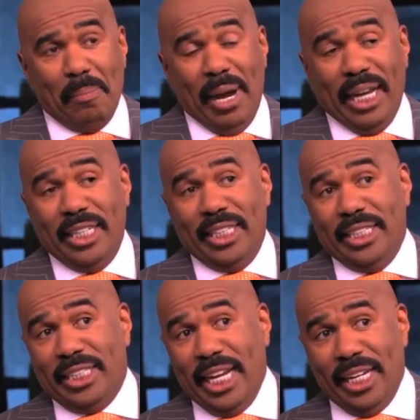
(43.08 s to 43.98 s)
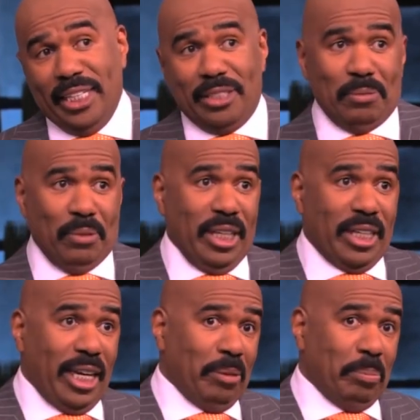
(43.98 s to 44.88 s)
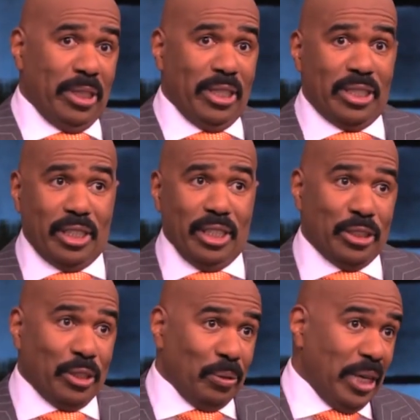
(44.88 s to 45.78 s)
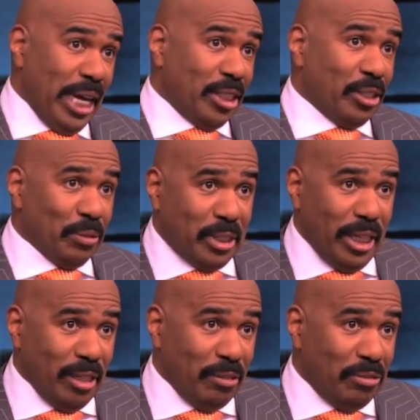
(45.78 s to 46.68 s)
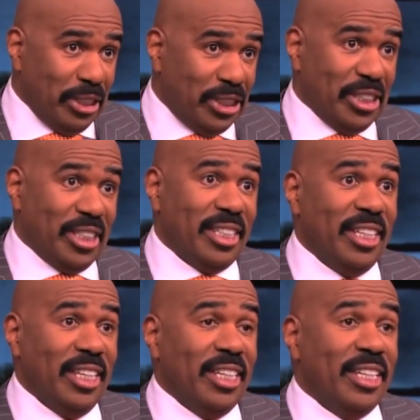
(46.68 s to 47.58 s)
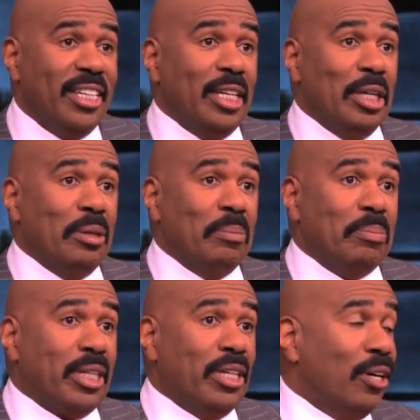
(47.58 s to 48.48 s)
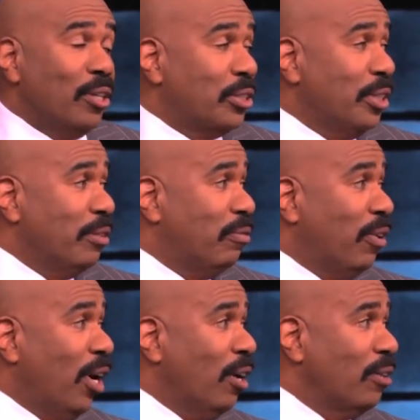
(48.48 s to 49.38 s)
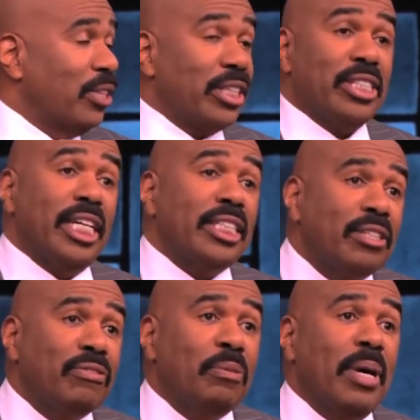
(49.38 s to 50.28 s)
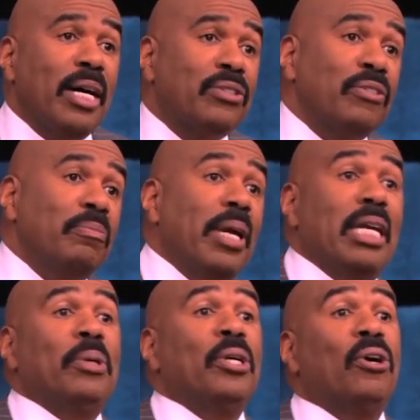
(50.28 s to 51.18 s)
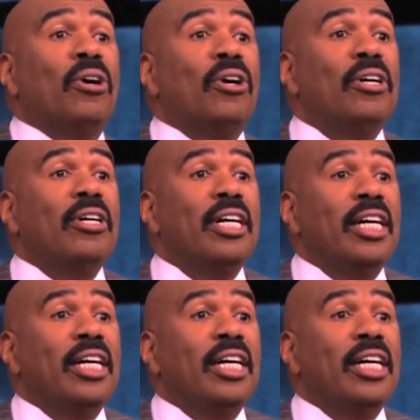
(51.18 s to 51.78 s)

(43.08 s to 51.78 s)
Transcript: My hidden talents really can't be discussed on national television because it involves excessive amounts of baby oil,